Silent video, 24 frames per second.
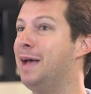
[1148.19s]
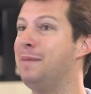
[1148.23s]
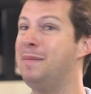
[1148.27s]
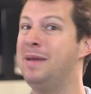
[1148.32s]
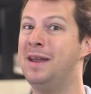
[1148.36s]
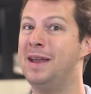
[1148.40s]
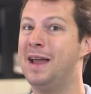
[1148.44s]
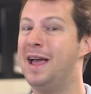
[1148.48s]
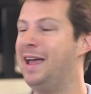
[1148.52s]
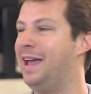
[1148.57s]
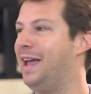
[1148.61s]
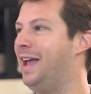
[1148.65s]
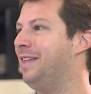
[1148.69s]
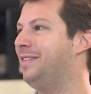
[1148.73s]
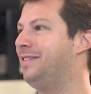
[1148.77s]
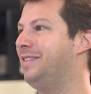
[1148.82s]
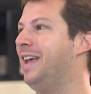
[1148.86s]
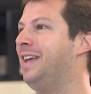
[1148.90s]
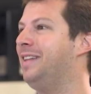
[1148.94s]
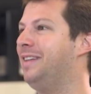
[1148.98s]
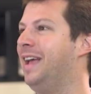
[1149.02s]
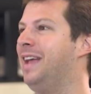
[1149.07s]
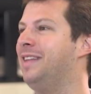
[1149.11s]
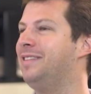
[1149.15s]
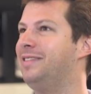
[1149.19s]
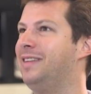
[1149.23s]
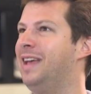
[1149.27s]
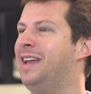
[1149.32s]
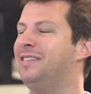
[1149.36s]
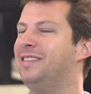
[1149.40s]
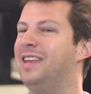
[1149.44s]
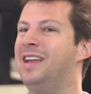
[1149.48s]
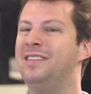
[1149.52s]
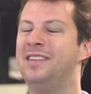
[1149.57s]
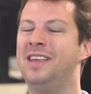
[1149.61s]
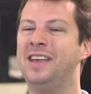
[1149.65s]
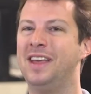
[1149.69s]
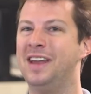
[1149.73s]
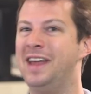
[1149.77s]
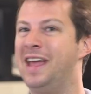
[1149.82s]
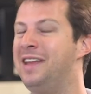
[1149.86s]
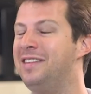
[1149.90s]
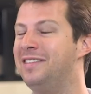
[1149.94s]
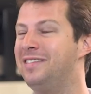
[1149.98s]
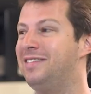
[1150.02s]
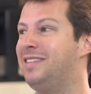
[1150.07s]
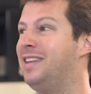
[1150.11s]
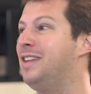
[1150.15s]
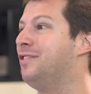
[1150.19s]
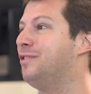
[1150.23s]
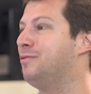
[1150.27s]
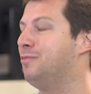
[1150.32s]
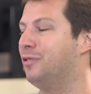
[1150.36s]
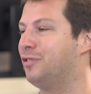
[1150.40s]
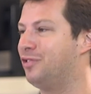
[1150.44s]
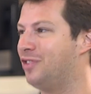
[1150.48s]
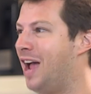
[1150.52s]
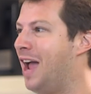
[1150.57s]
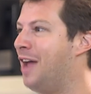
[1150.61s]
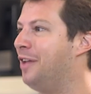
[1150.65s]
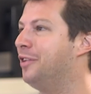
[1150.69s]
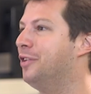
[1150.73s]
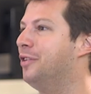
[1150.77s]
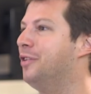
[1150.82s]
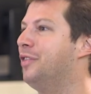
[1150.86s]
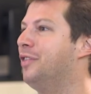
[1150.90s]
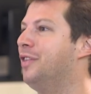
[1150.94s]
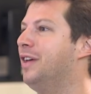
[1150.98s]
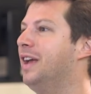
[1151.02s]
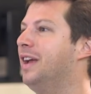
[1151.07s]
I mean, it's, it's, it's, it's like an instinctual childhood mm -hmm.